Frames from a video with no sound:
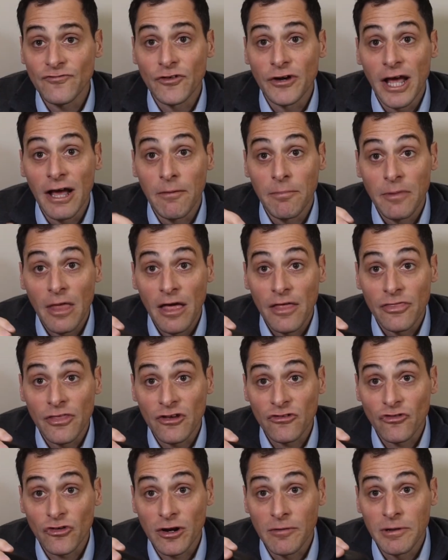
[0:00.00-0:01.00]
it for now.
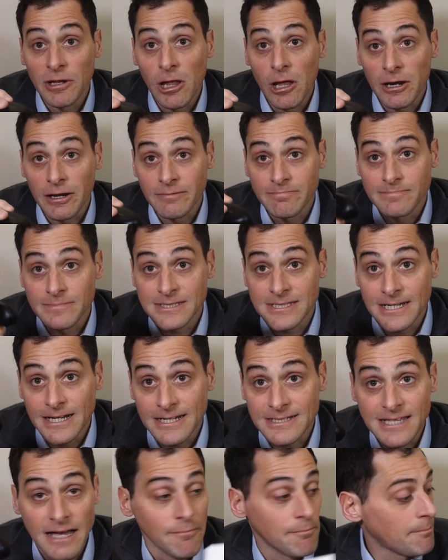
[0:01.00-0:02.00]
Thanks for coming along. See you
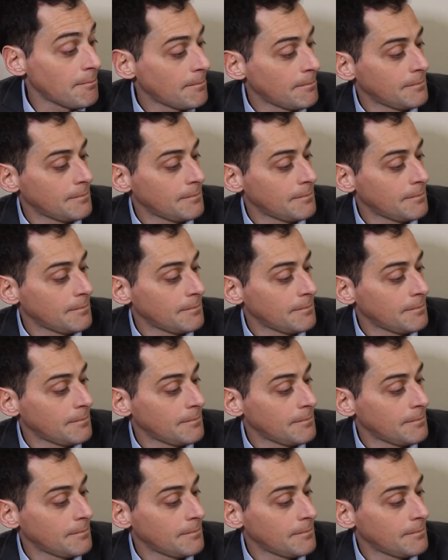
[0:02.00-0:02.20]
next time.